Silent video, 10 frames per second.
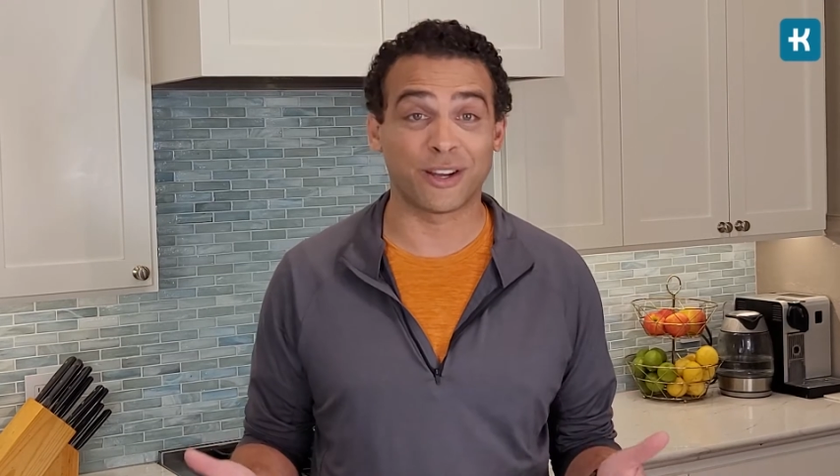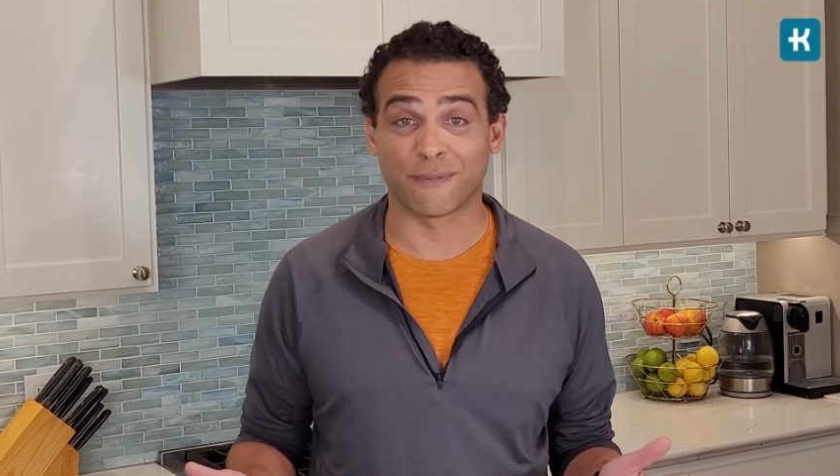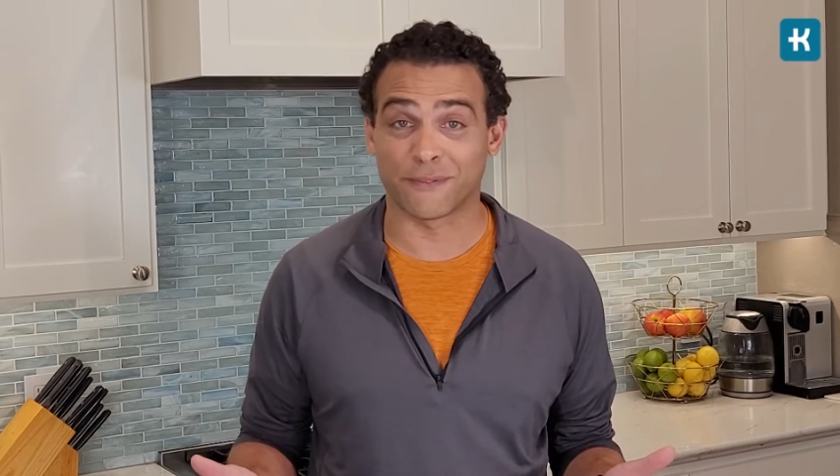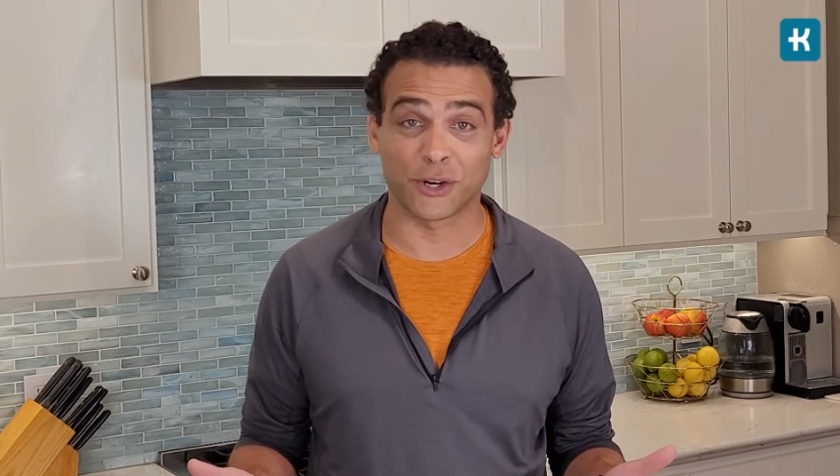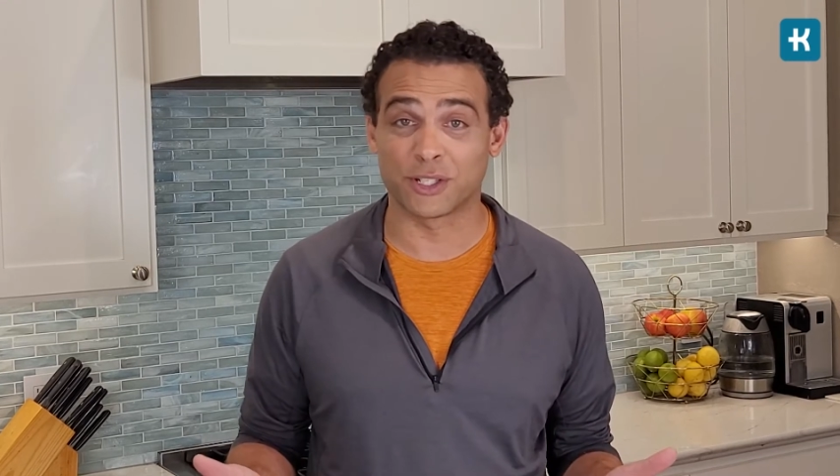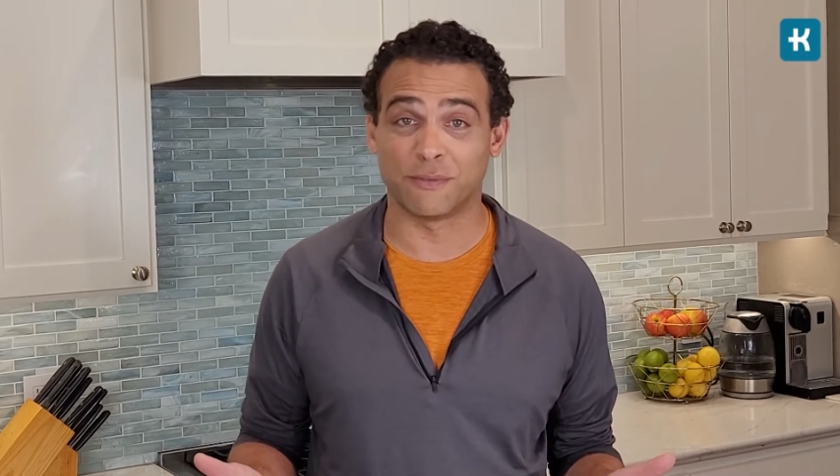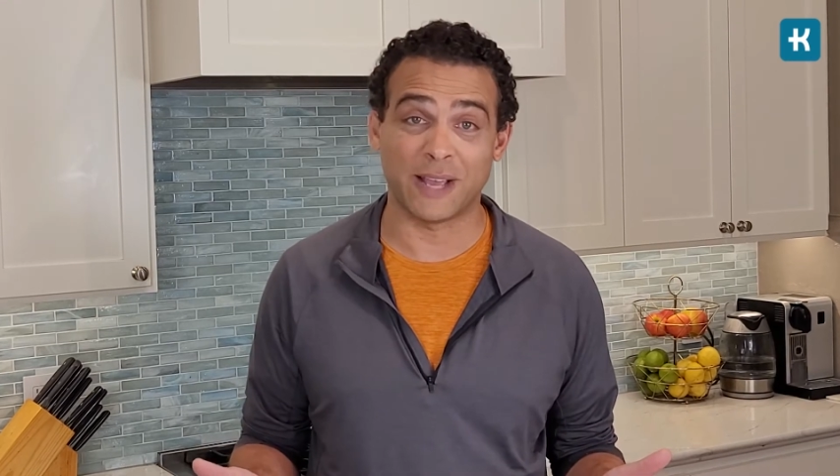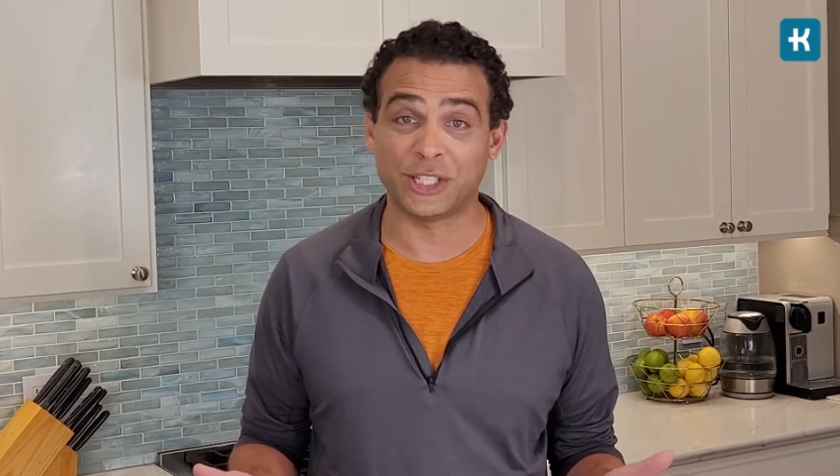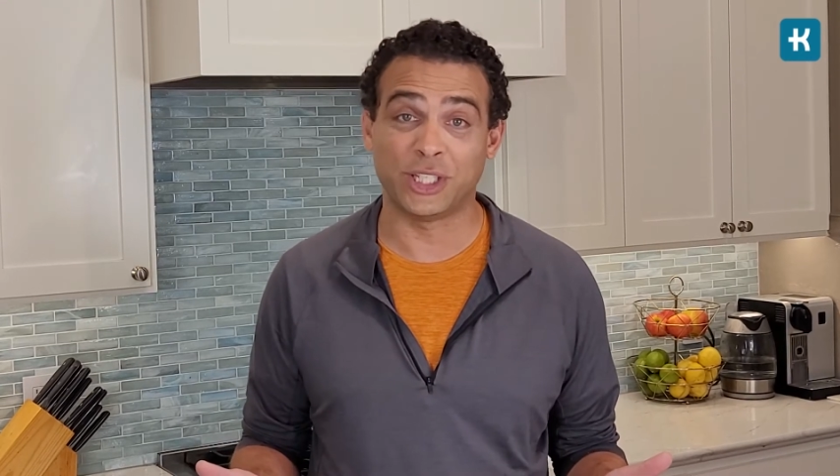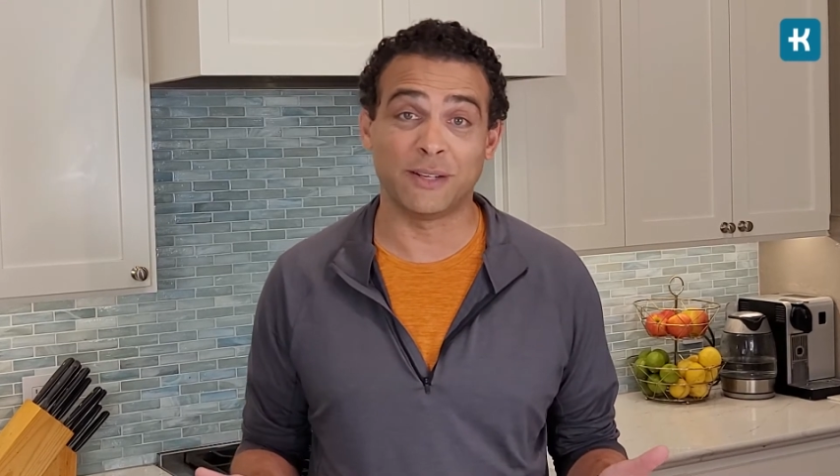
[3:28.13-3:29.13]
your first
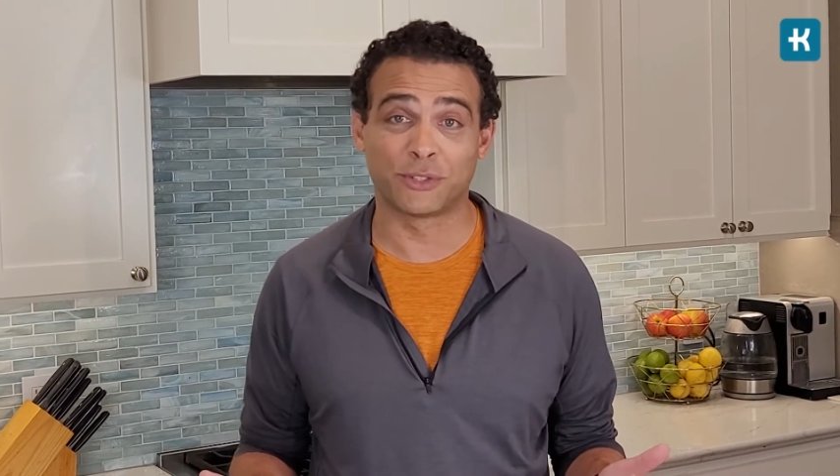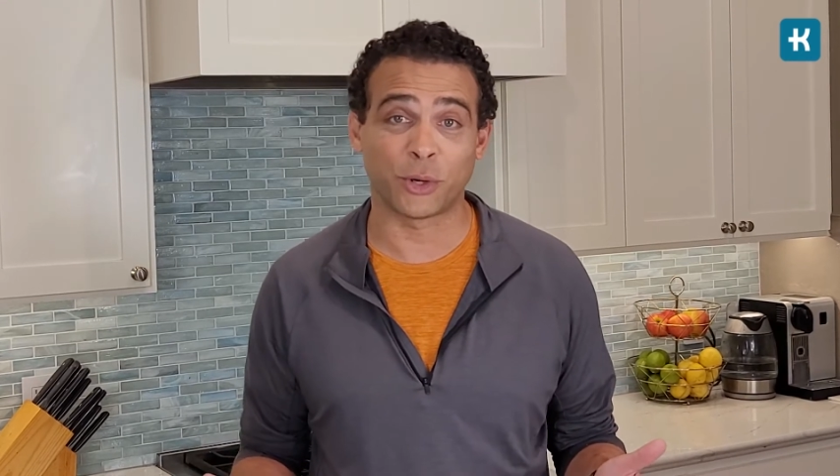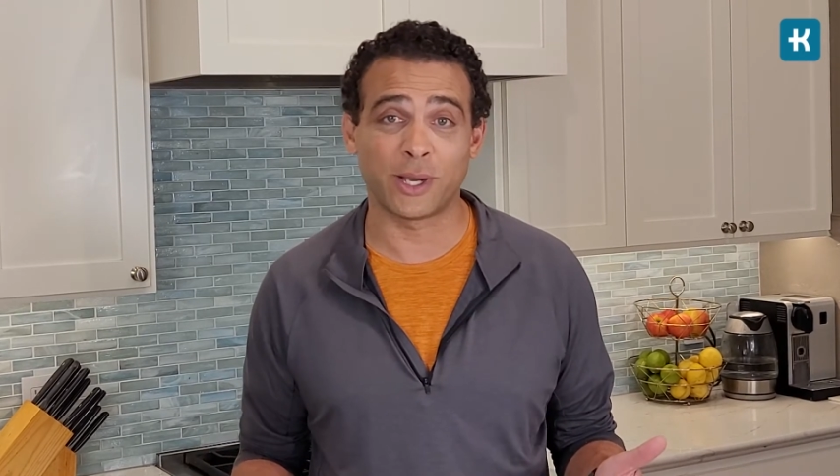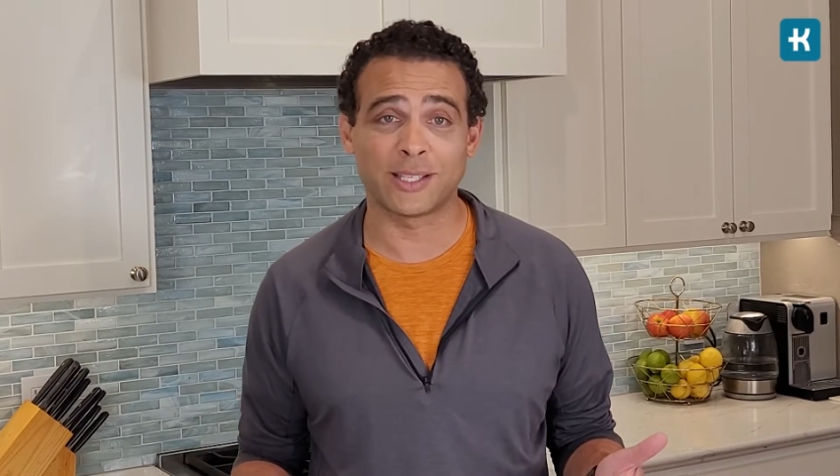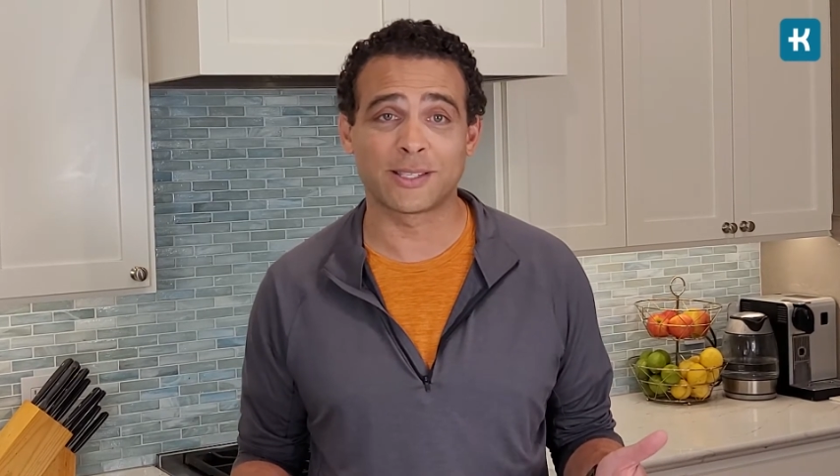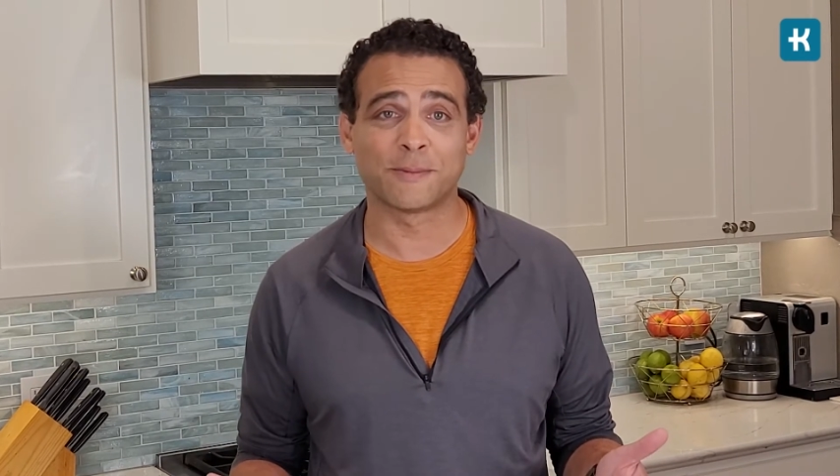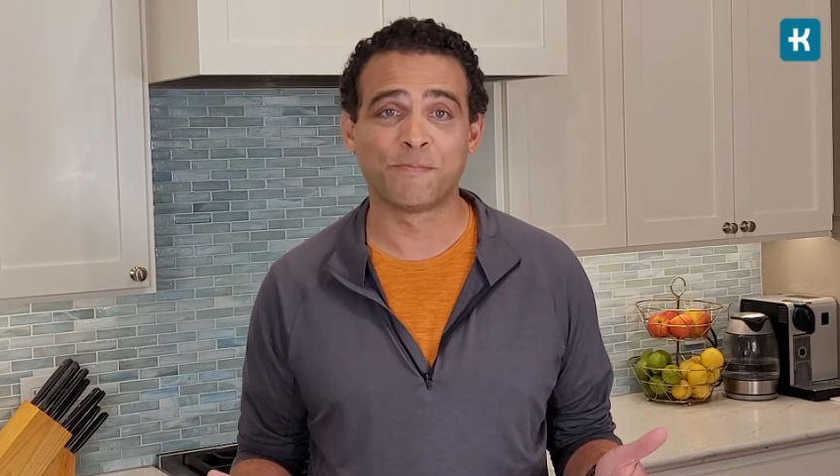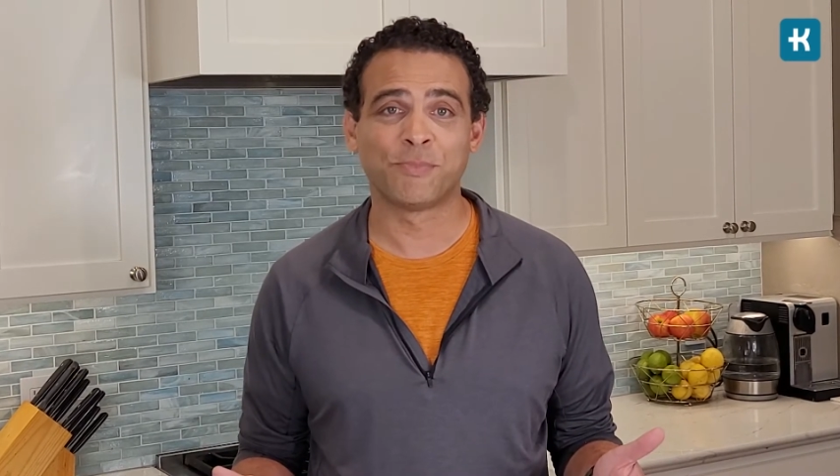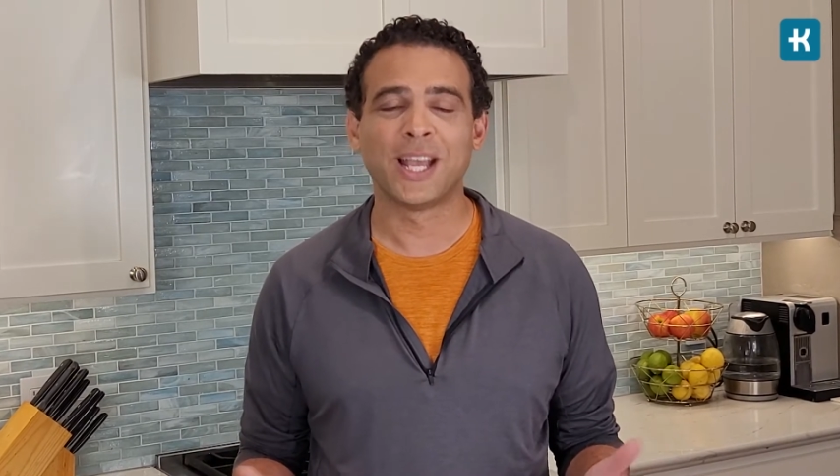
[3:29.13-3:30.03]
veggie of choice,